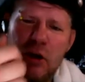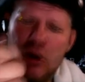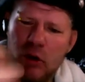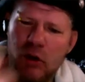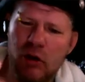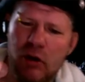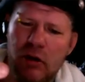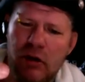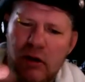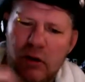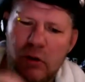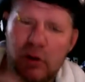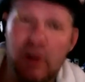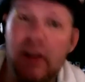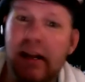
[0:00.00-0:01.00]
or
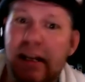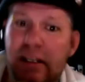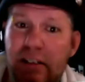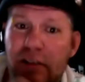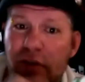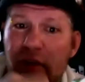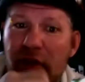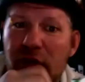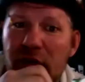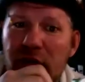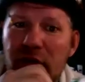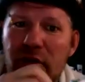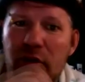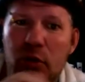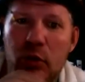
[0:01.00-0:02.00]
the next
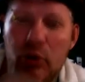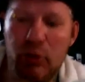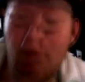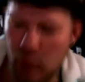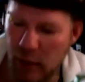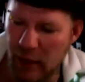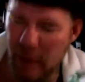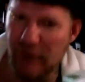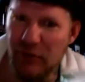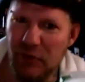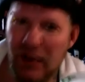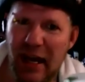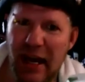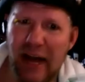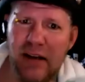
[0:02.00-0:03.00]
finger or the one after
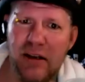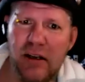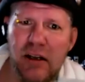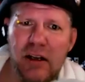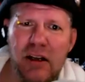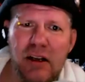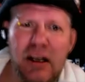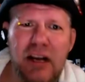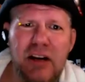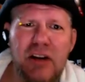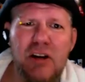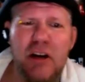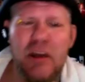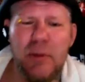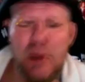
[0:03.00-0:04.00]
that. You can
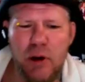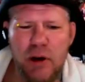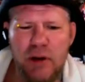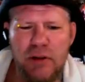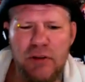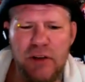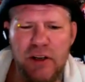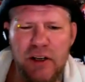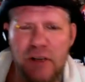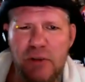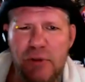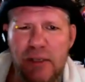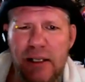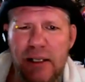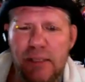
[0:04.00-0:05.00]
hook it with all your fingers,
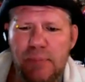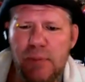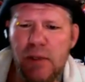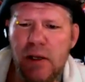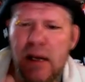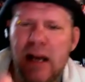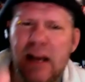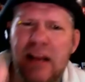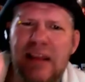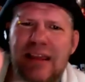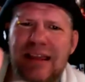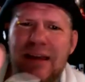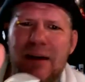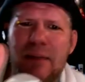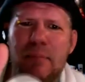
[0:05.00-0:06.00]
really, and a
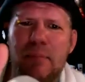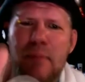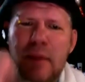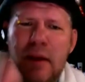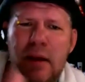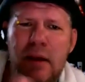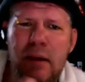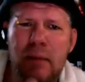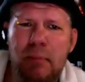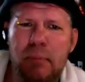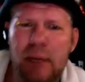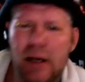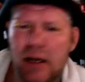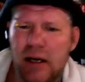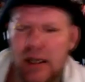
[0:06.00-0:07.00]
thumb.
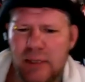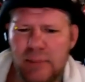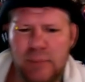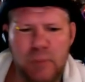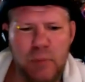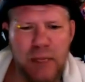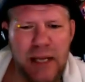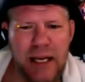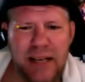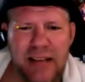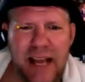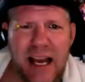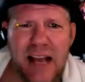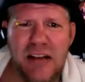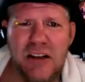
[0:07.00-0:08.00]
But without
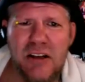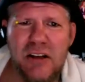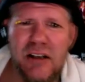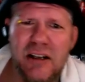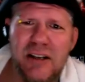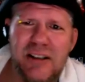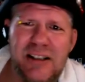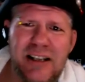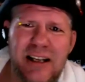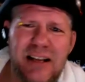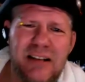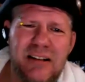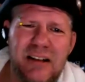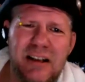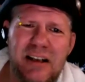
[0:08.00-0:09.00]
that, you know, it's
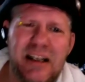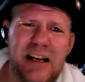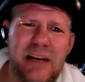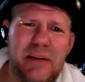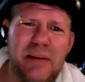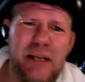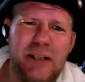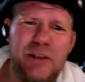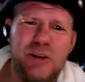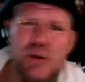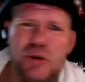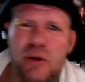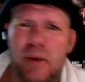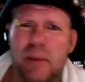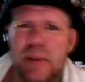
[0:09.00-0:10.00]
like, oh, then you got to make 2
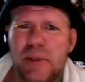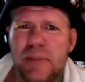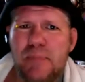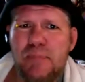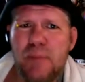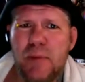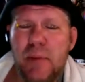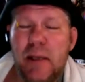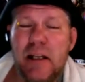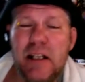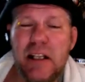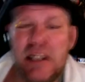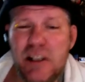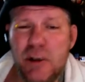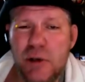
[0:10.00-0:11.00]
trips. I mean,
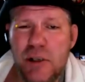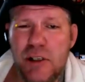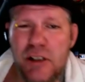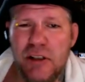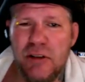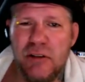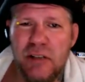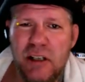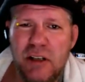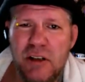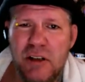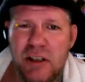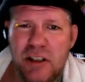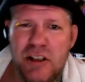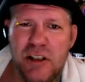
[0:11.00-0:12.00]
unless, of course,
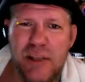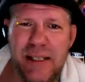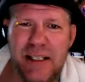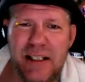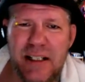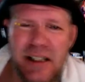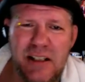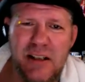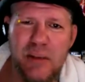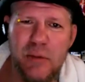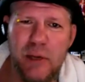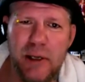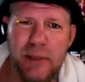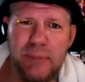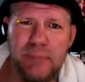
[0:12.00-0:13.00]
you can squeeze it in
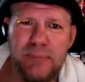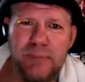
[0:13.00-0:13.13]
somewhere.